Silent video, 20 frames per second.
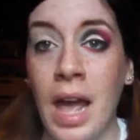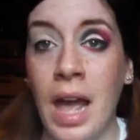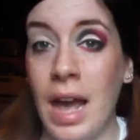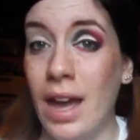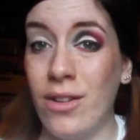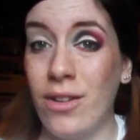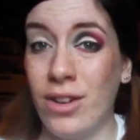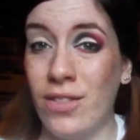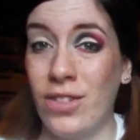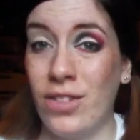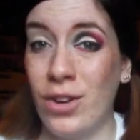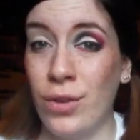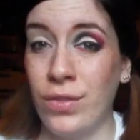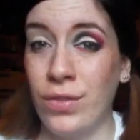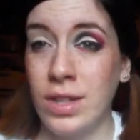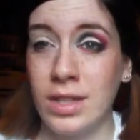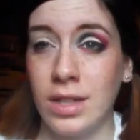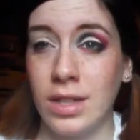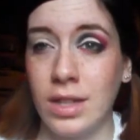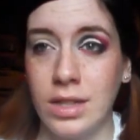I don't even know if
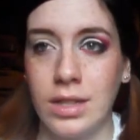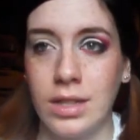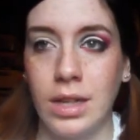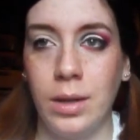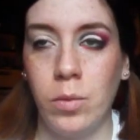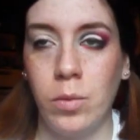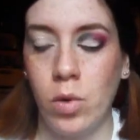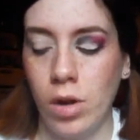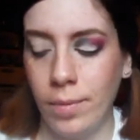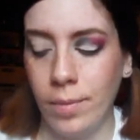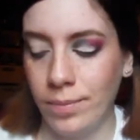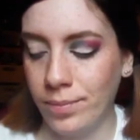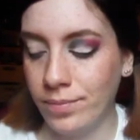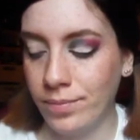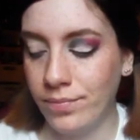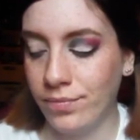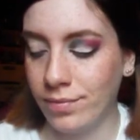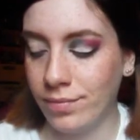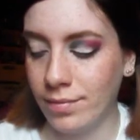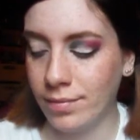they sell this anymore,
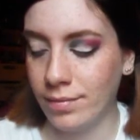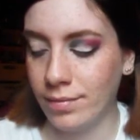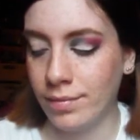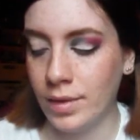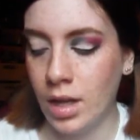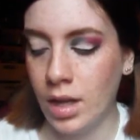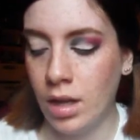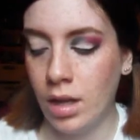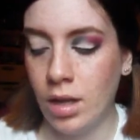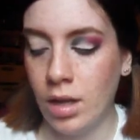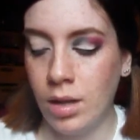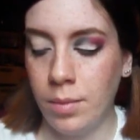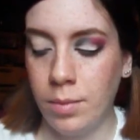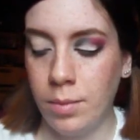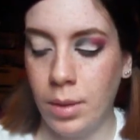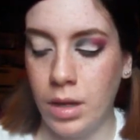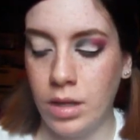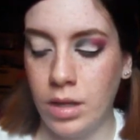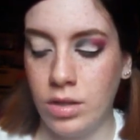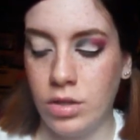
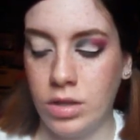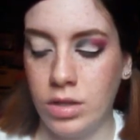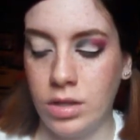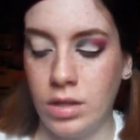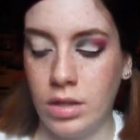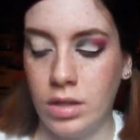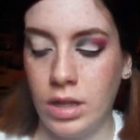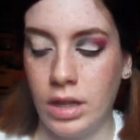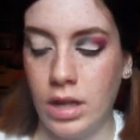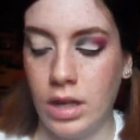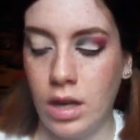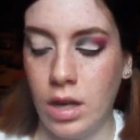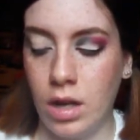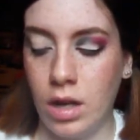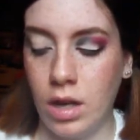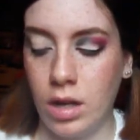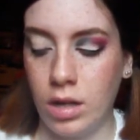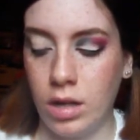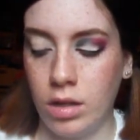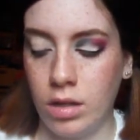but it's just like
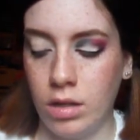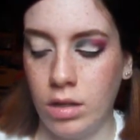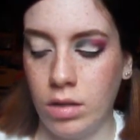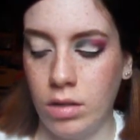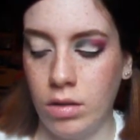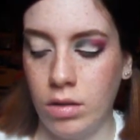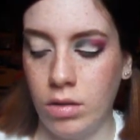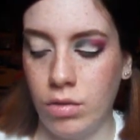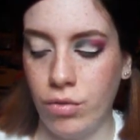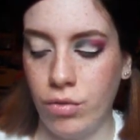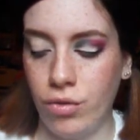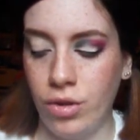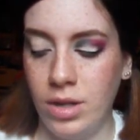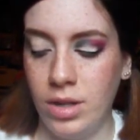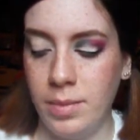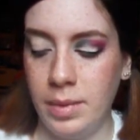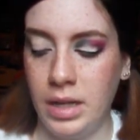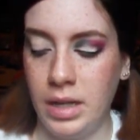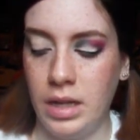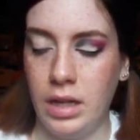a
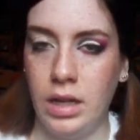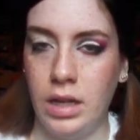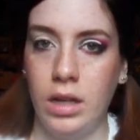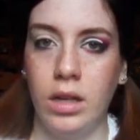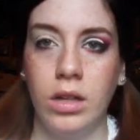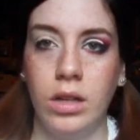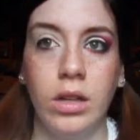creamy